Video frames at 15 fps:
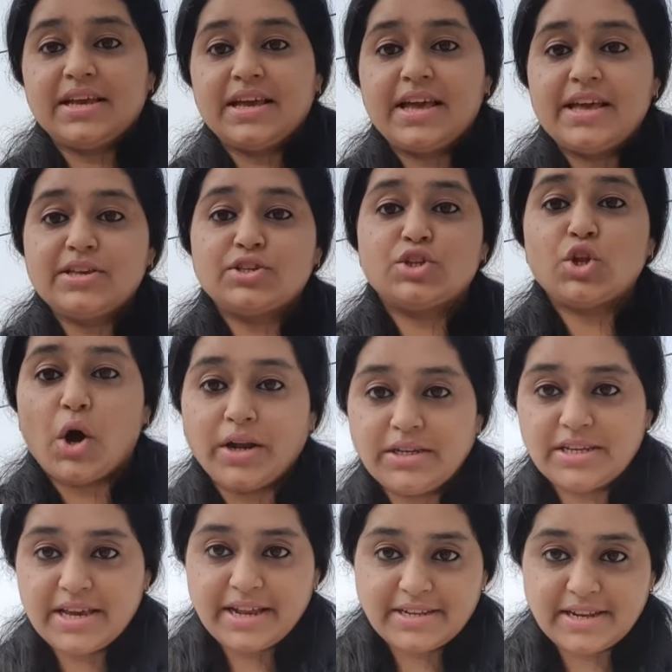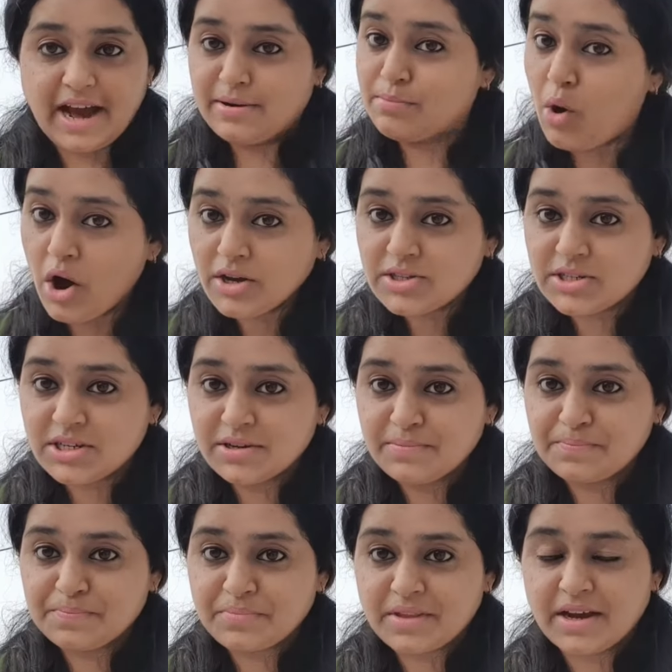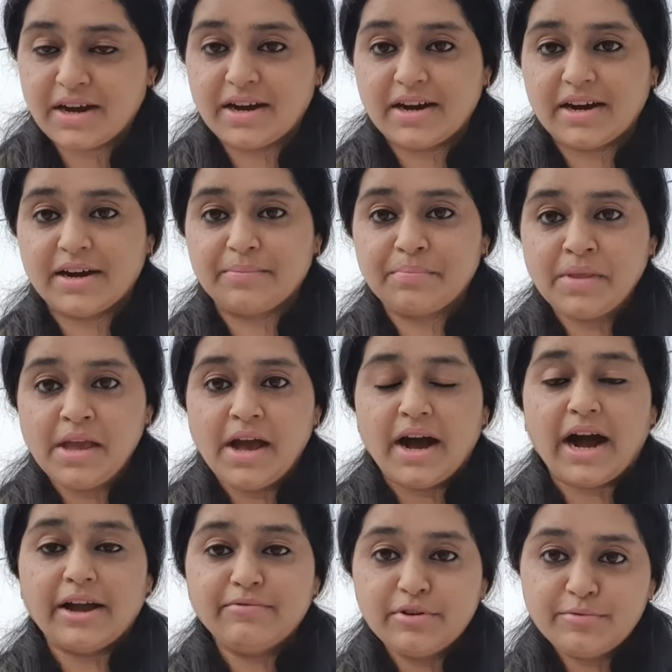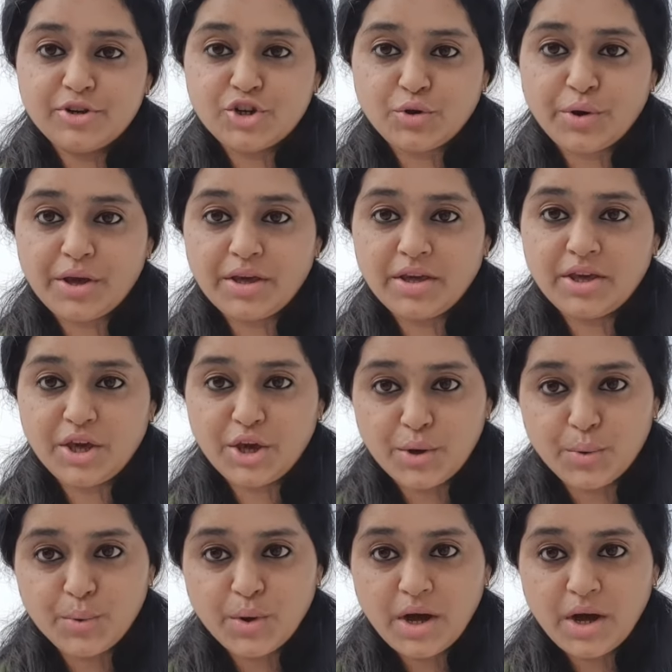is not yet unboxed. I will be showing you